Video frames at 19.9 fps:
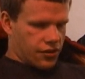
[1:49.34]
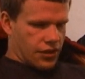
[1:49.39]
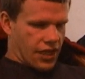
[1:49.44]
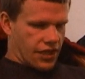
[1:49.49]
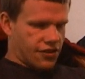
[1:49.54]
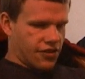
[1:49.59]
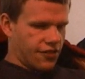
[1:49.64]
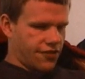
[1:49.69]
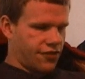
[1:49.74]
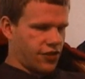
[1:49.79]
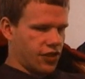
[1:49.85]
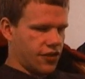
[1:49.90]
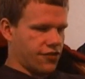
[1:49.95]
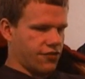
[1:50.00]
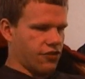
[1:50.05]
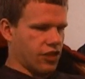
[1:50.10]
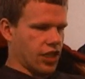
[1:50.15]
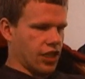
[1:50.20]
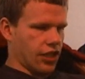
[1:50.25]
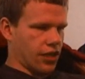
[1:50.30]
that's the
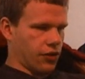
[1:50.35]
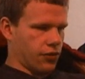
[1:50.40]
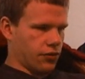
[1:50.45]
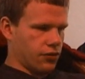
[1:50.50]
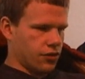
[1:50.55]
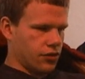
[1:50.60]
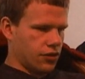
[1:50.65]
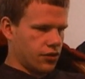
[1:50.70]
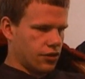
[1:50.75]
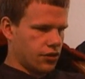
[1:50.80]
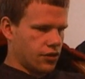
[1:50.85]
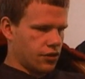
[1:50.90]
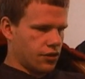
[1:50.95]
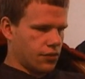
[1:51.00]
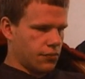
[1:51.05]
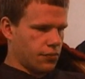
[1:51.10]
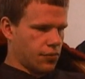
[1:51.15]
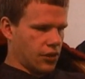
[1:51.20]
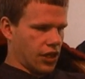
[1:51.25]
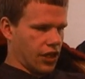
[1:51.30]
first video,
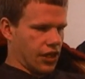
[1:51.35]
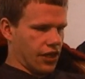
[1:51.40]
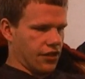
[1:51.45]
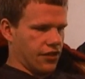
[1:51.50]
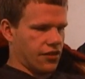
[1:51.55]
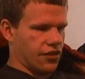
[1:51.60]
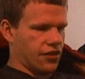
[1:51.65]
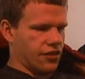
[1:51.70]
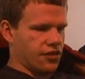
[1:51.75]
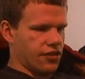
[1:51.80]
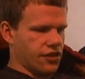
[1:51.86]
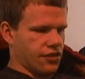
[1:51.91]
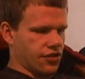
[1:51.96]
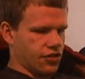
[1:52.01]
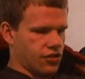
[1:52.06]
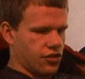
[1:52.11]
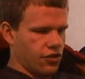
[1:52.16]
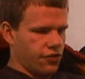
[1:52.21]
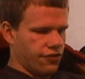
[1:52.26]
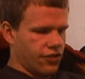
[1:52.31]
but since
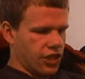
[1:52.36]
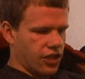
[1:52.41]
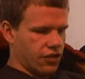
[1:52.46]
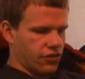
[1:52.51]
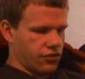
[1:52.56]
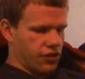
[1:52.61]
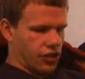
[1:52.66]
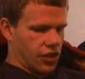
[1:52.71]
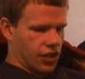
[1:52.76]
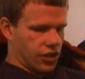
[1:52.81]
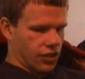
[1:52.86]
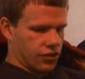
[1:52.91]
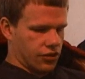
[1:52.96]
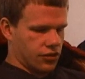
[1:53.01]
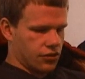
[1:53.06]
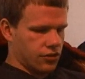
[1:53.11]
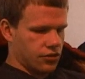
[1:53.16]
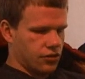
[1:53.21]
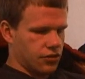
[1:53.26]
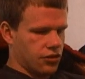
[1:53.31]
it's 2 videos long, I'm
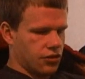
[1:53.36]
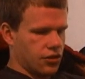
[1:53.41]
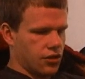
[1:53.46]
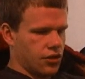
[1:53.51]
going